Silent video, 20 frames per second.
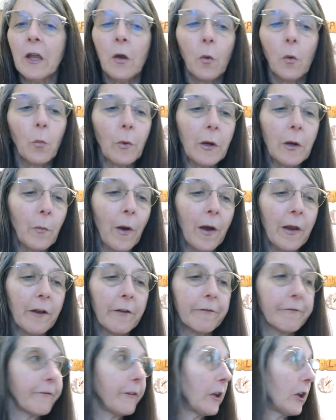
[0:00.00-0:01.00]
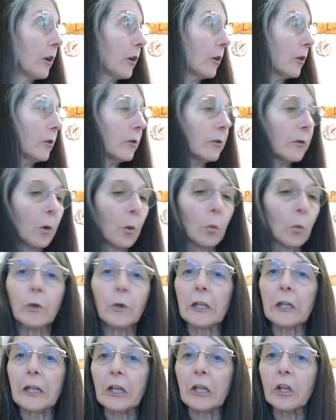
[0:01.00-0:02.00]
We want to feel
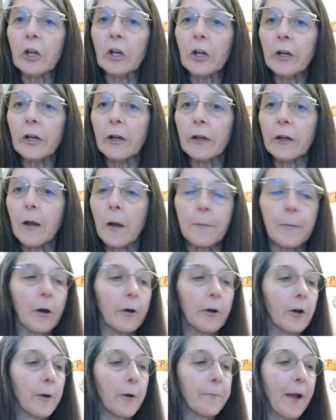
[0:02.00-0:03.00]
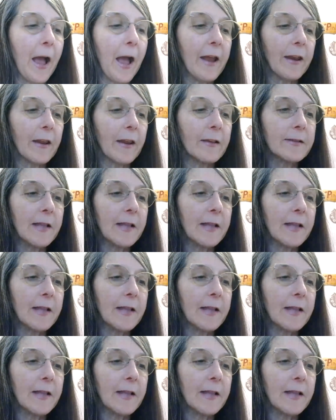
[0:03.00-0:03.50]
really good about our bodies